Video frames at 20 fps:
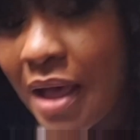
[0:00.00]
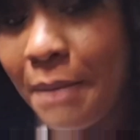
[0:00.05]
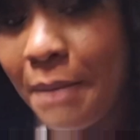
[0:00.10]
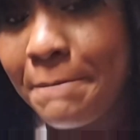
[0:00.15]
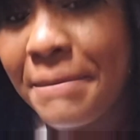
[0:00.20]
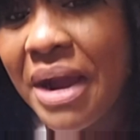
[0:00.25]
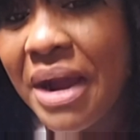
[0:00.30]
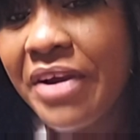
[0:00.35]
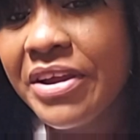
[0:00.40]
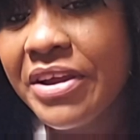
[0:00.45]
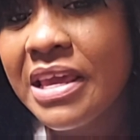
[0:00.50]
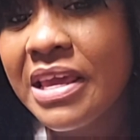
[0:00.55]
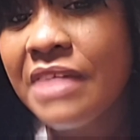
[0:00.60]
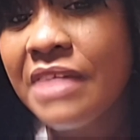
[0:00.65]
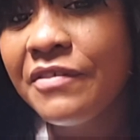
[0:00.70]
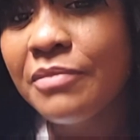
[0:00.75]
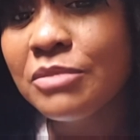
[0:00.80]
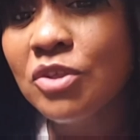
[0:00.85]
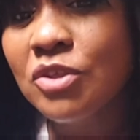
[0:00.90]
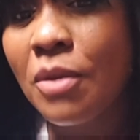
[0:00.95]
And Barry
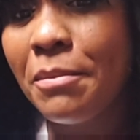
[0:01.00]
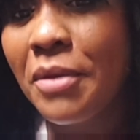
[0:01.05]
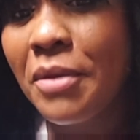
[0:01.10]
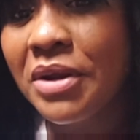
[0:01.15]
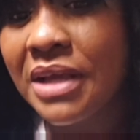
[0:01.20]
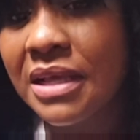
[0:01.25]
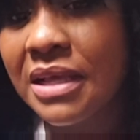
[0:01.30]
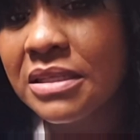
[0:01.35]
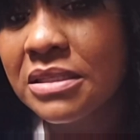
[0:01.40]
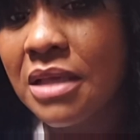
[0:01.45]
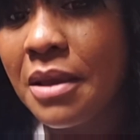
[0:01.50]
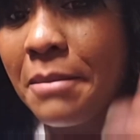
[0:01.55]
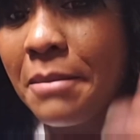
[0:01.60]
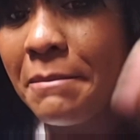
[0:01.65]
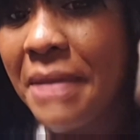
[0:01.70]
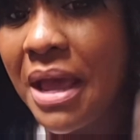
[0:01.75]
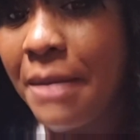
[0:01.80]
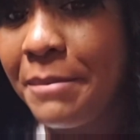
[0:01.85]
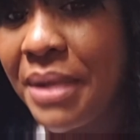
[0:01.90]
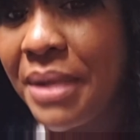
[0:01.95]
gave him some money and
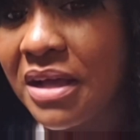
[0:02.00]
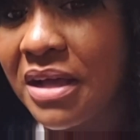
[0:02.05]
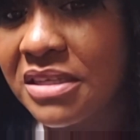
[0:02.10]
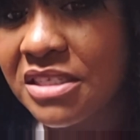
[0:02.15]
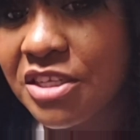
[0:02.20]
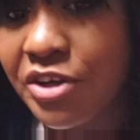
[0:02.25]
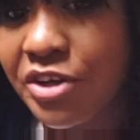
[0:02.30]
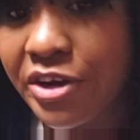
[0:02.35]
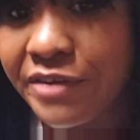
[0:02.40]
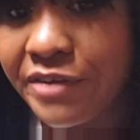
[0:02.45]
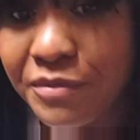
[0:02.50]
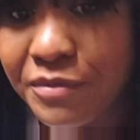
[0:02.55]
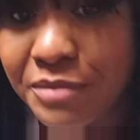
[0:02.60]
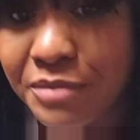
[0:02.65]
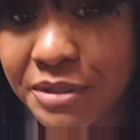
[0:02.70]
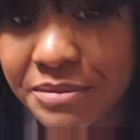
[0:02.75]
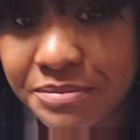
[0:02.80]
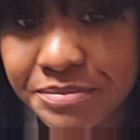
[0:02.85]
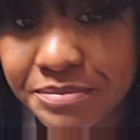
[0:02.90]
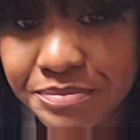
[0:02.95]
said, buy a pack of cigarette for
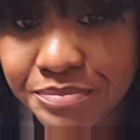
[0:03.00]
me.